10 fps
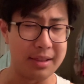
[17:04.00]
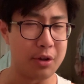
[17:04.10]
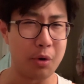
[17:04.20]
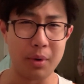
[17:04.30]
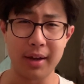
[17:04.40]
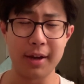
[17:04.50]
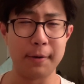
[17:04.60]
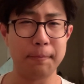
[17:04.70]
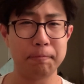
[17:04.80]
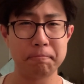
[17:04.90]
not work
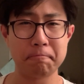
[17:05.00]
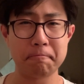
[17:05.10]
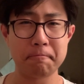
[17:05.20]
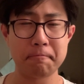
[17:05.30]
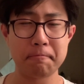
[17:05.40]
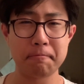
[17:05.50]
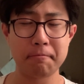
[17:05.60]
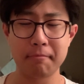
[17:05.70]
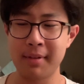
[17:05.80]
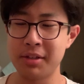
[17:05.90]
out.
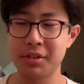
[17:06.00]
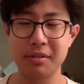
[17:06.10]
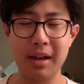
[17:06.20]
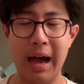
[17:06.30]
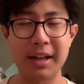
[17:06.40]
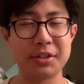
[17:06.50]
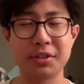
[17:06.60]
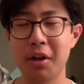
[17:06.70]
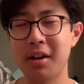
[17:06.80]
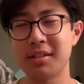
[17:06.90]
It just I
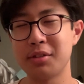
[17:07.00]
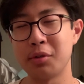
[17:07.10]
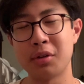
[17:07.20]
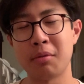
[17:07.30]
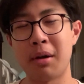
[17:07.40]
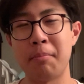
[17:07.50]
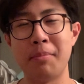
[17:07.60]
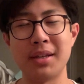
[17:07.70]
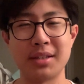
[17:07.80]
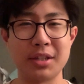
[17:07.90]
started talking about
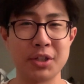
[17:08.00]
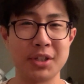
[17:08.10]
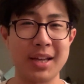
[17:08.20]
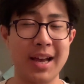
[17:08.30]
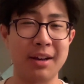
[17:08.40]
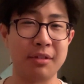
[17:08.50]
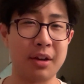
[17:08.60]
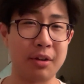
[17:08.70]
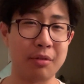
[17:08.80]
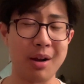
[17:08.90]
business shit and
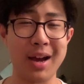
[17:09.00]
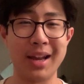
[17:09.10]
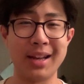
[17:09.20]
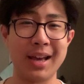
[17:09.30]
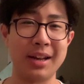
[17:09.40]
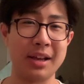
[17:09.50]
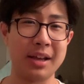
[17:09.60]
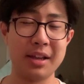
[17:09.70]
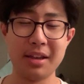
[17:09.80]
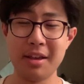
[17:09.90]
the grind and
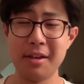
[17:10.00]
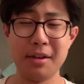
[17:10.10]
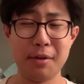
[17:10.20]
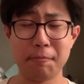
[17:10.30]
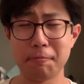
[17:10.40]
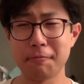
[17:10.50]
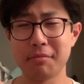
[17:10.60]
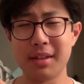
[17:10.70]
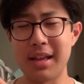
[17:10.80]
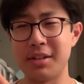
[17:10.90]
uh
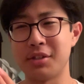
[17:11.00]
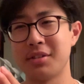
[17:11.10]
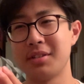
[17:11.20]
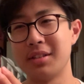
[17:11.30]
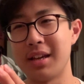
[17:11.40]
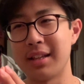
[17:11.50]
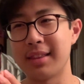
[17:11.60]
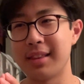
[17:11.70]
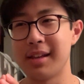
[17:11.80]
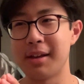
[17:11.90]
it just
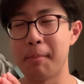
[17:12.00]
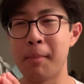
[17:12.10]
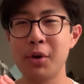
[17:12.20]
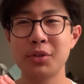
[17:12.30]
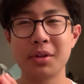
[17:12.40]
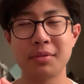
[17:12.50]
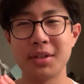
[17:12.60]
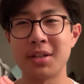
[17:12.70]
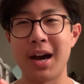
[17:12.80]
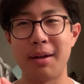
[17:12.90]
most of the
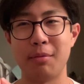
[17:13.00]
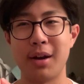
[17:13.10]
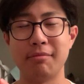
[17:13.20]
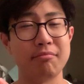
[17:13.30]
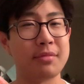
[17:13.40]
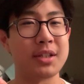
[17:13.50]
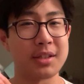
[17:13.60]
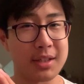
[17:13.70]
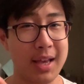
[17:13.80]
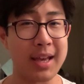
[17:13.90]
time, right, this
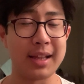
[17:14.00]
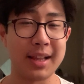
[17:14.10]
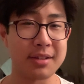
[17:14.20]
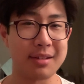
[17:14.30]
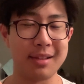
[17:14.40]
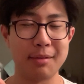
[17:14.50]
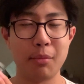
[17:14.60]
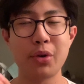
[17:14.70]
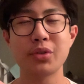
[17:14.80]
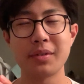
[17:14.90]
is a lesson learned.
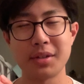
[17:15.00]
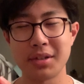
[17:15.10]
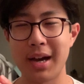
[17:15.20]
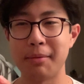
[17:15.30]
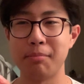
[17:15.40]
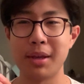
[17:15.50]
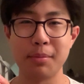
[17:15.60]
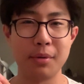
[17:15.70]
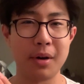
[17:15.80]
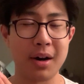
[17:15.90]
Most of the time,
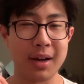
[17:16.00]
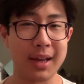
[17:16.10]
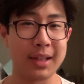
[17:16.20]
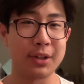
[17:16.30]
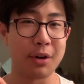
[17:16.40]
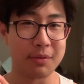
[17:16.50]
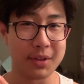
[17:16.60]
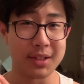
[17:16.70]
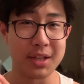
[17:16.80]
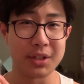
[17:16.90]
people are in
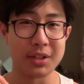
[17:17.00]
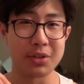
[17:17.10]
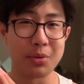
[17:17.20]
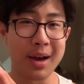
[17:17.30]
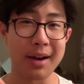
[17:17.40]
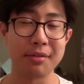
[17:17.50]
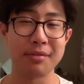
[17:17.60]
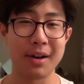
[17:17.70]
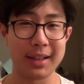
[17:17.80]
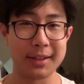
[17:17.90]
conversations to have
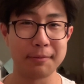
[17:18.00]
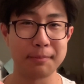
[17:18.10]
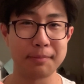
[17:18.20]
fun.